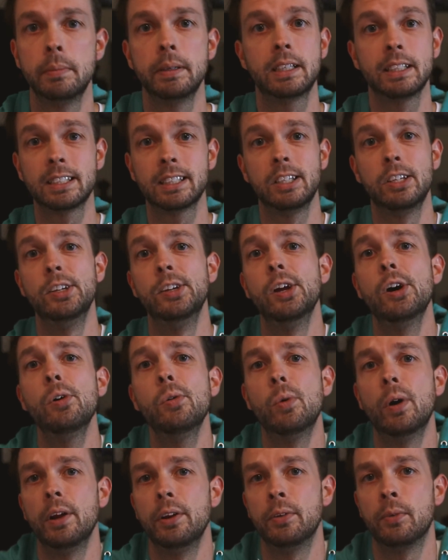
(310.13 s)
because no
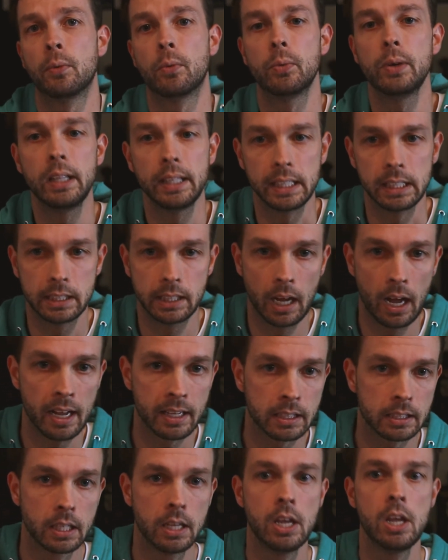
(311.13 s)
one really
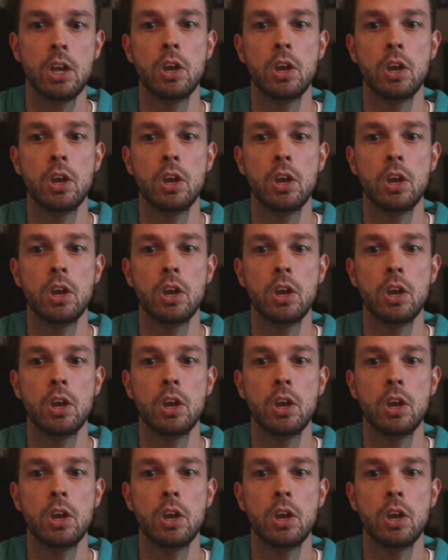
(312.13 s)
does,